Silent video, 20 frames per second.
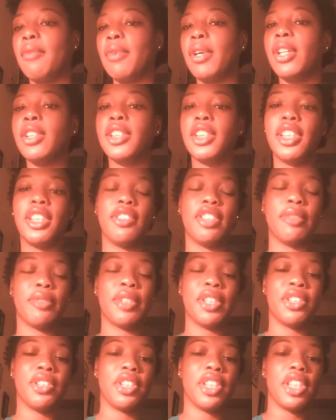Also, you want to
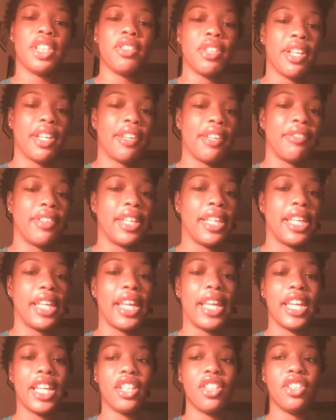make sure that you have a
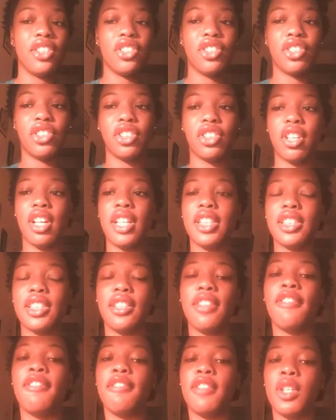headshot
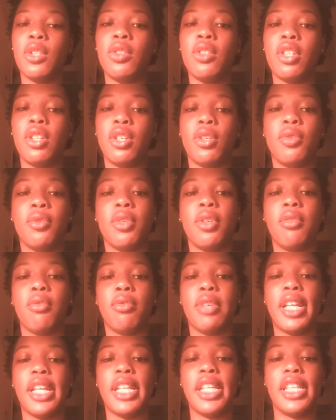photo
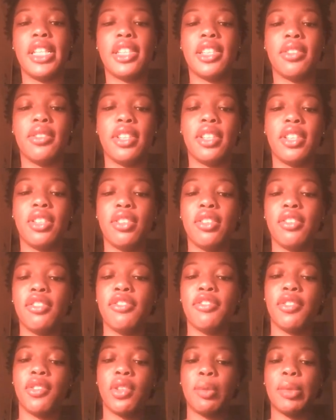ready. So a little
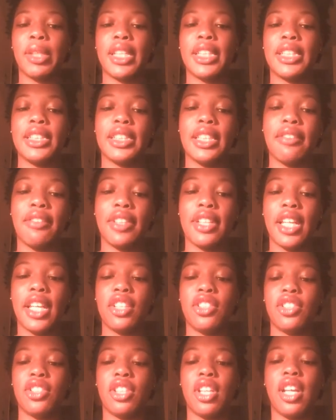4x7
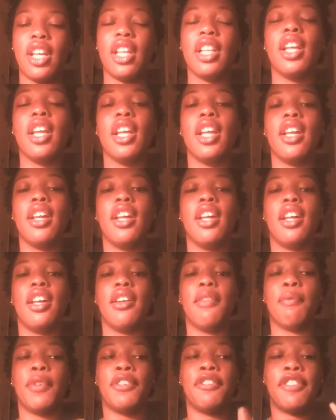headshot,
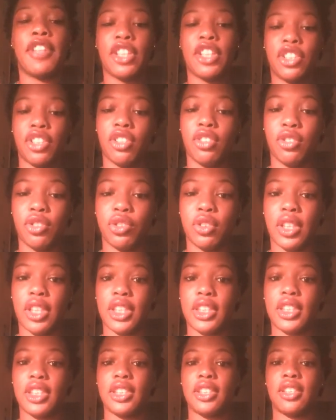professional
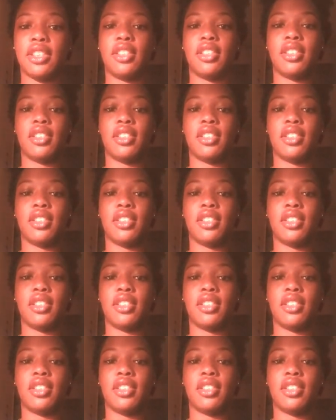dress,